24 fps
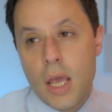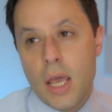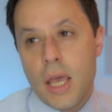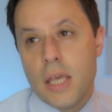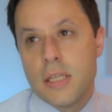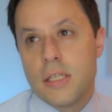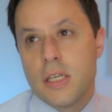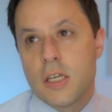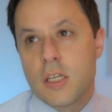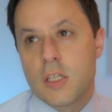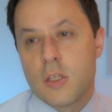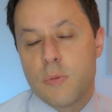
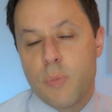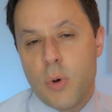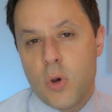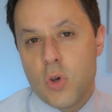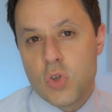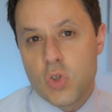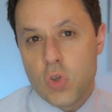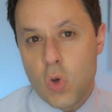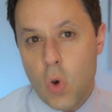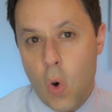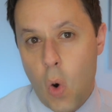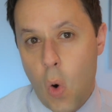is
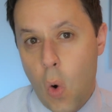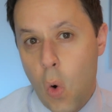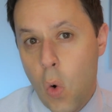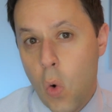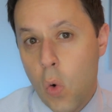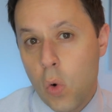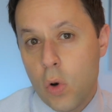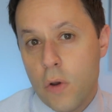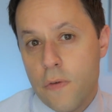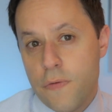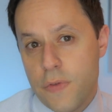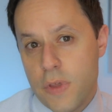exposed to
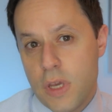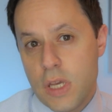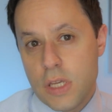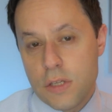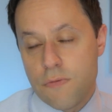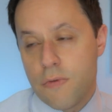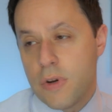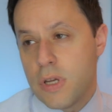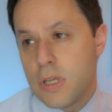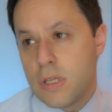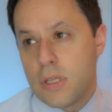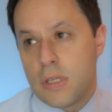all of
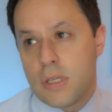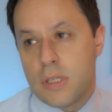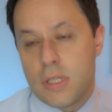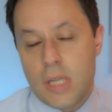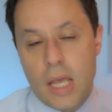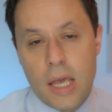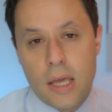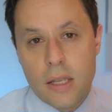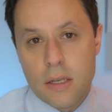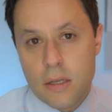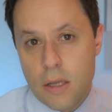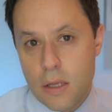these risks
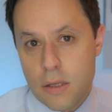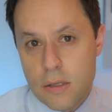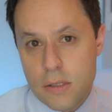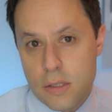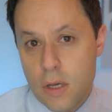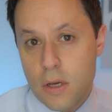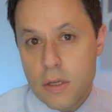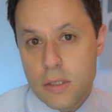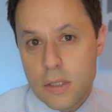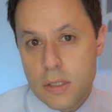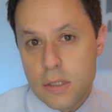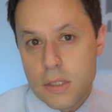and
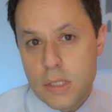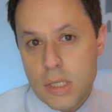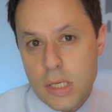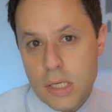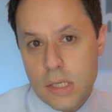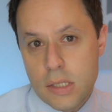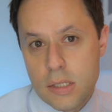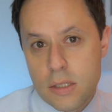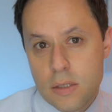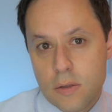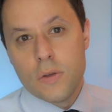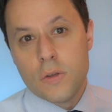uncertainties.